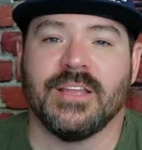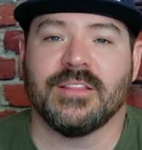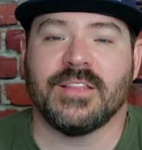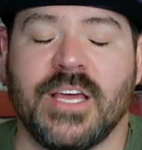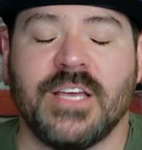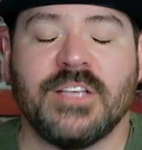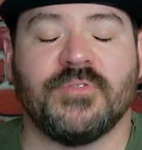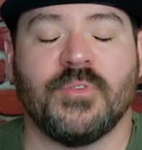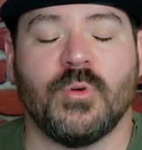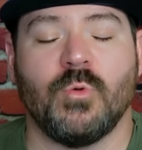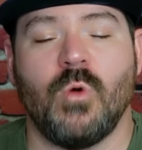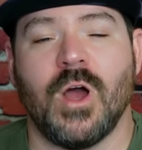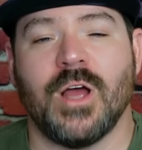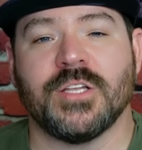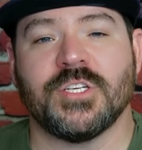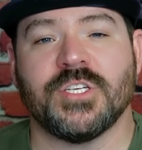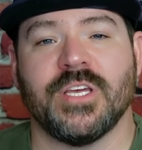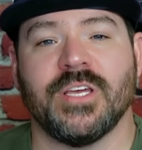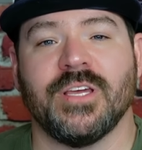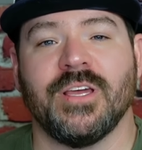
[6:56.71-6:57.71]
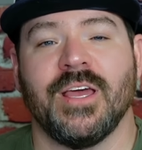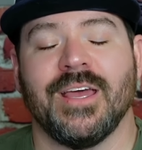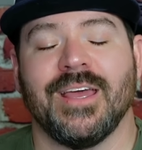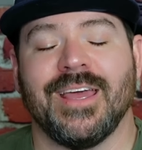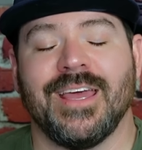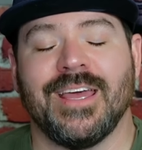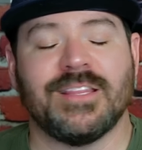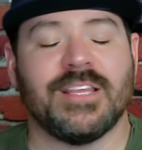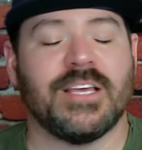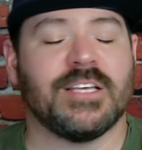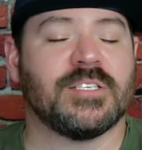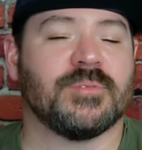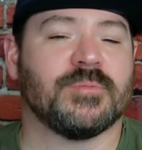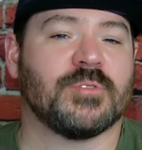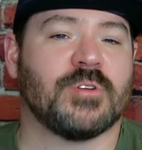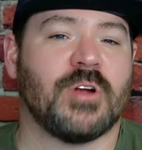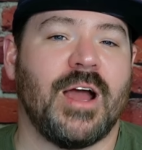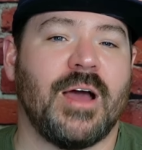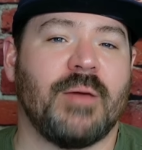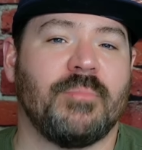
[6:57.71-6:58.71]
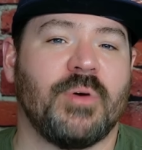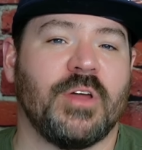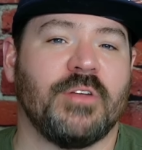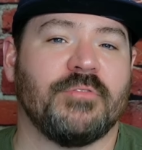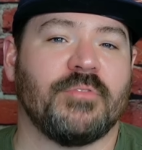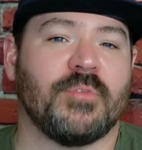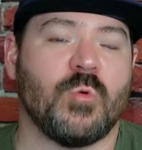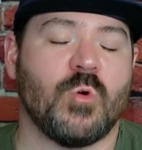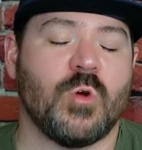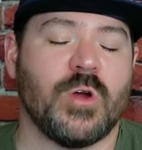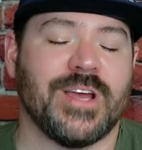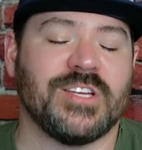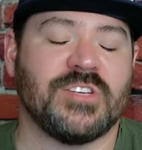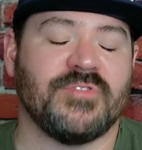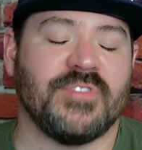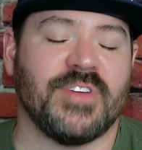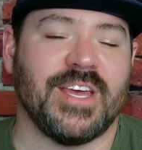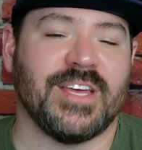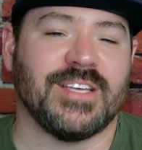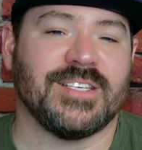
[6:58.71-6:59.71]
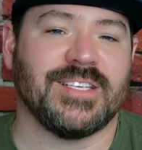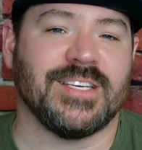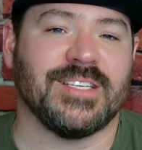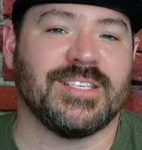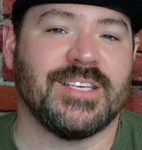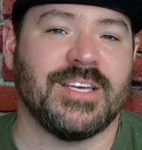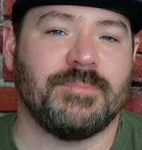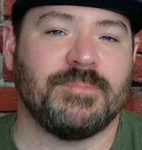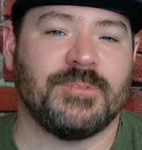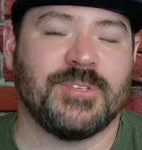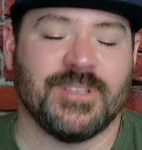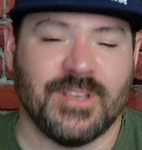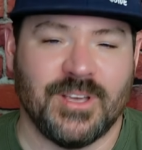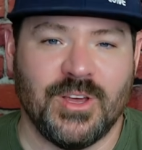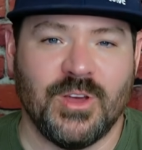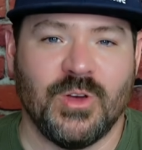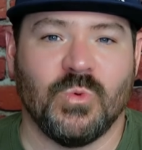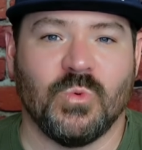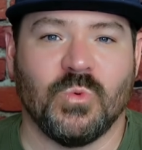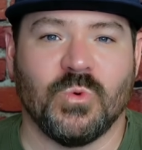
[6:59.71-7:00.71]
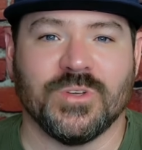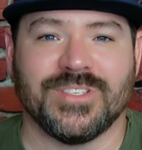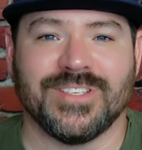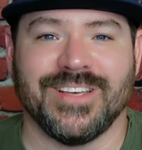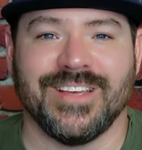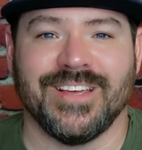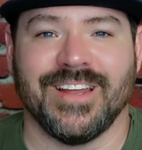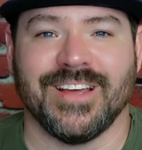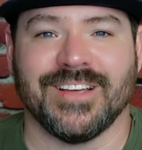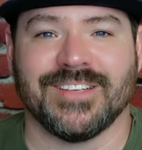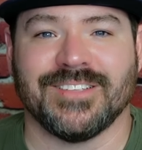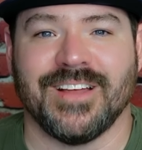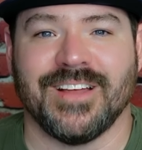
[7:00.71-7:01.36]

Thanks for watching. Hit that subscribe button for more H V A C tips. We'll see you next